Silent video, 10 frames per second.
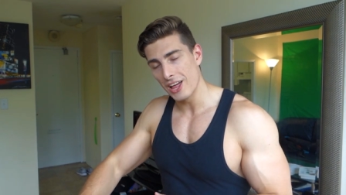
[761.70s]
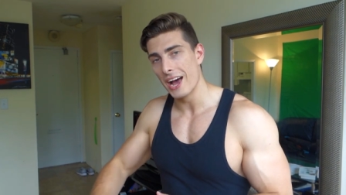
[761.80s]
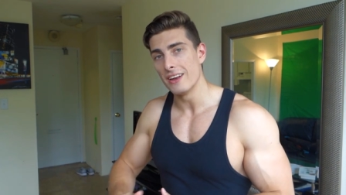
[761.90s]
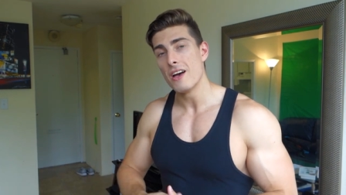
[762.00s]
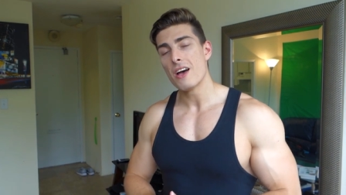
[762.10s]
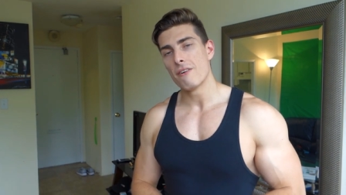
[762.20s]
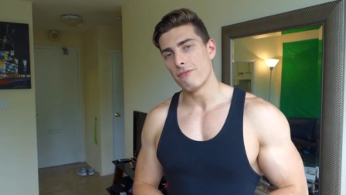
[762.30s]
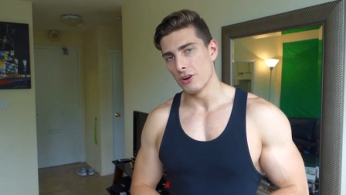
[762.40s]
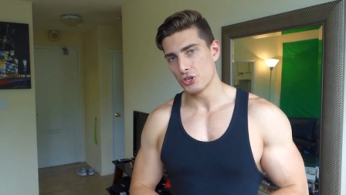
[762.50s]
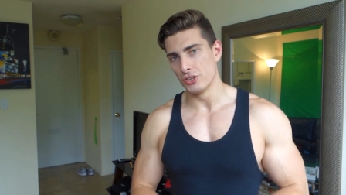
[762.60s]
line
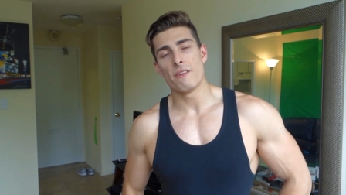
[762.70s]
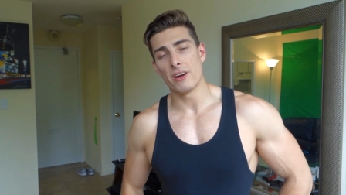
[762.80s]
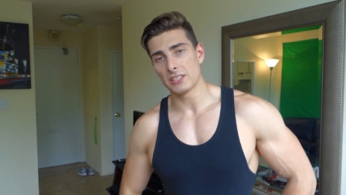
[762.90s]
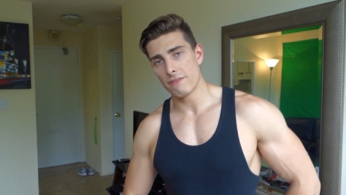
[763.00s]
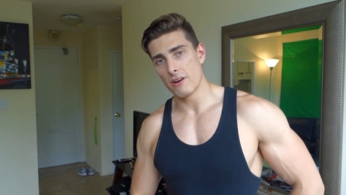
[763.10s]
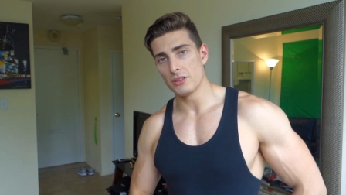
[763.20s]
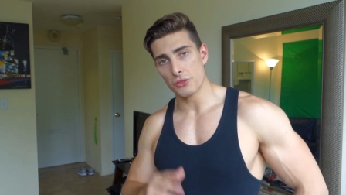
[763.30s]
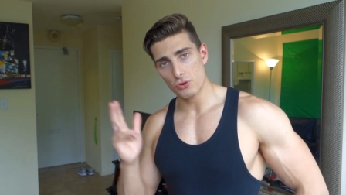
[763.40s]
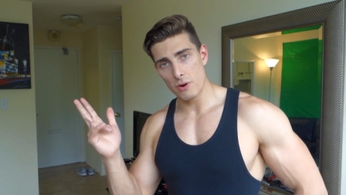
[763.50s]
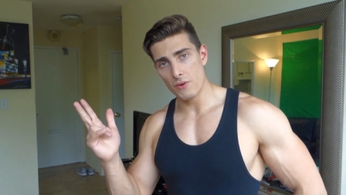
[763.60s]
function. In fact, I found that
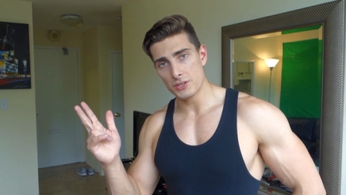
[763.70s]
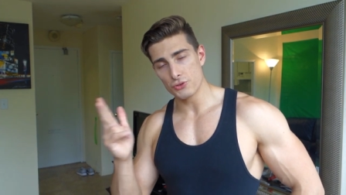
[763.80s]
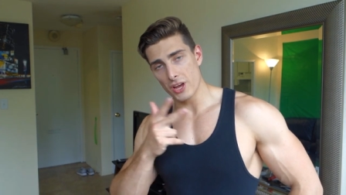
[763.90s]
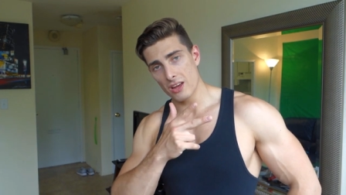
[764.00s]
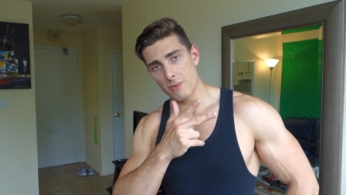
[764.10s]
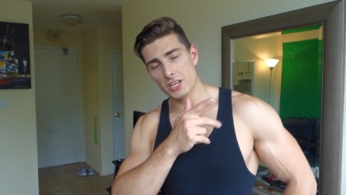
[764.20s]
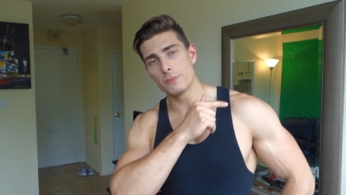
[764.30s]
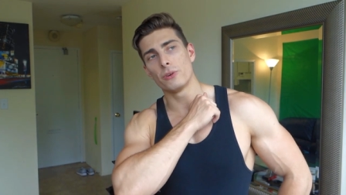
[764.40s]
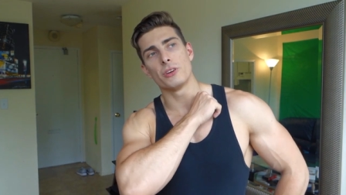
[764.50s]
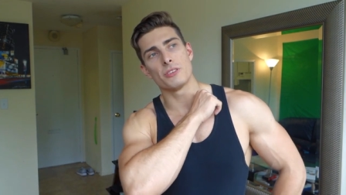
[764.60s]
through my research and my
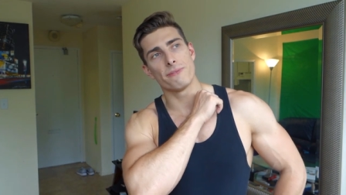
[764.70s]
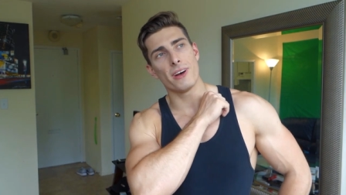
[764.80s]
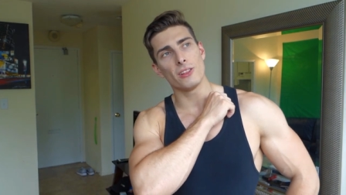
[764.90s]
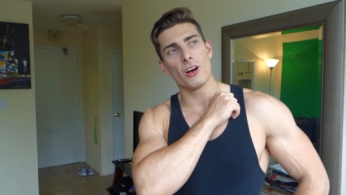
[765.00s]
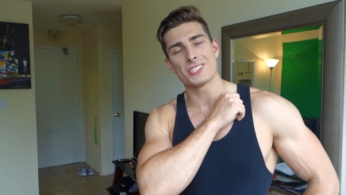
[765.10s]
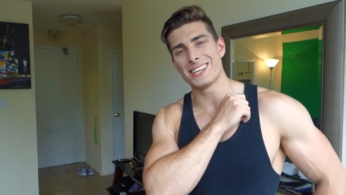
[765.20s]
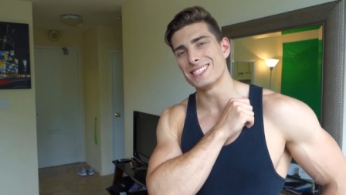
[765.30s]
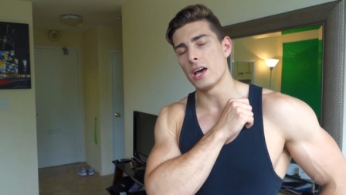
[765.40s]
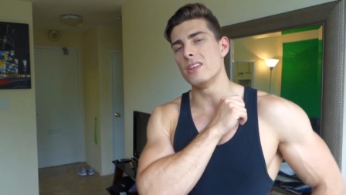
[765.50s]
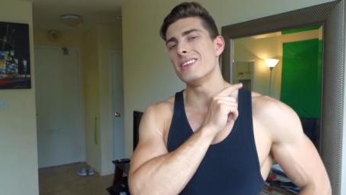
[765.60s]
experience, fat loss
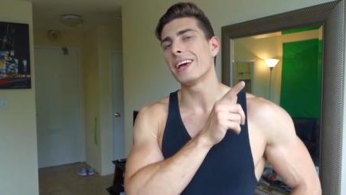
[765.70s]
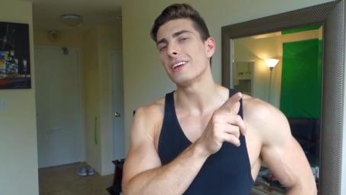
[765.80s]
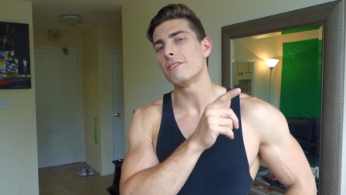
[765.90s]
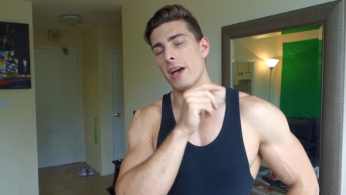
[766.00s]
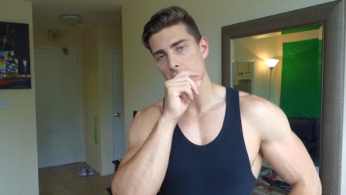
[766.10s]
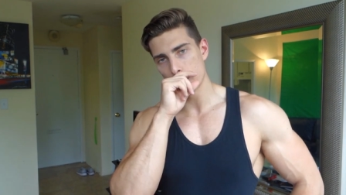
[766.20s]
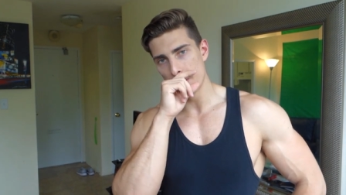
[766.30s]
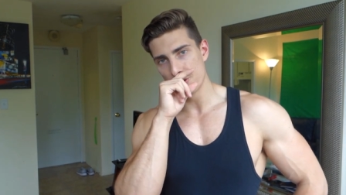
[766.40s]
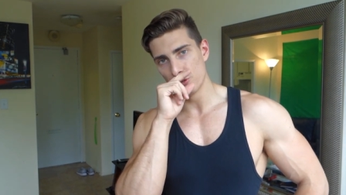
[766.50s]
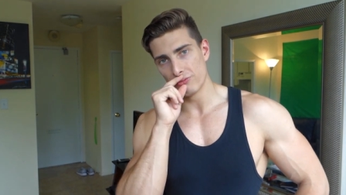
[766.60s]
is a negative
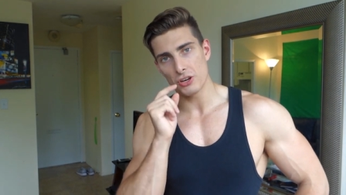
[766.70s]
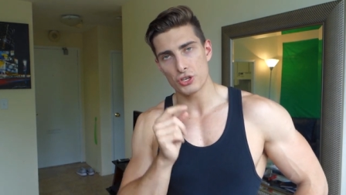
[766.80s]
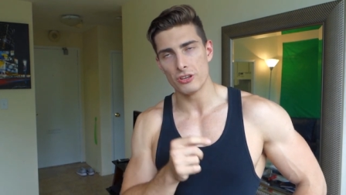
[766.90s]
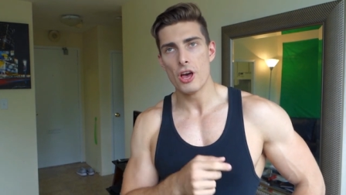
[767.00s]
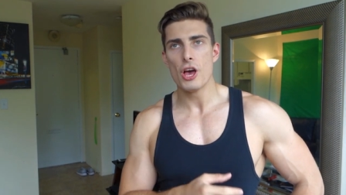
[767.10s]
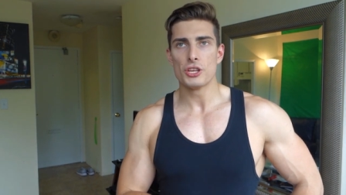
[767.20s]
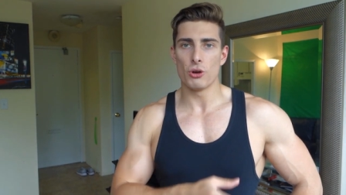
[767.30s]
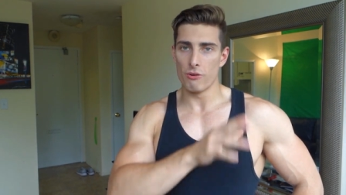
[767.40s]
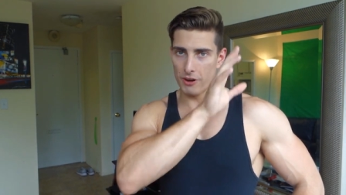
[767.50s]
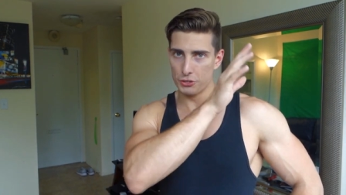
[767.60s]
exponential function.
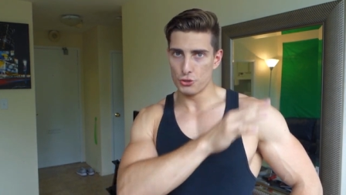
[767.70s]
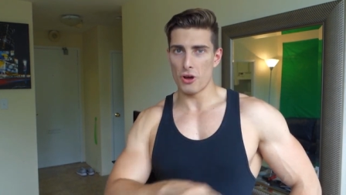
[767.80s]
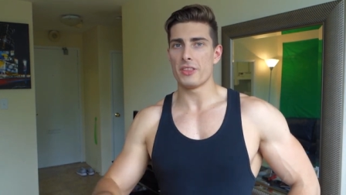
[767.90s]
So if I draw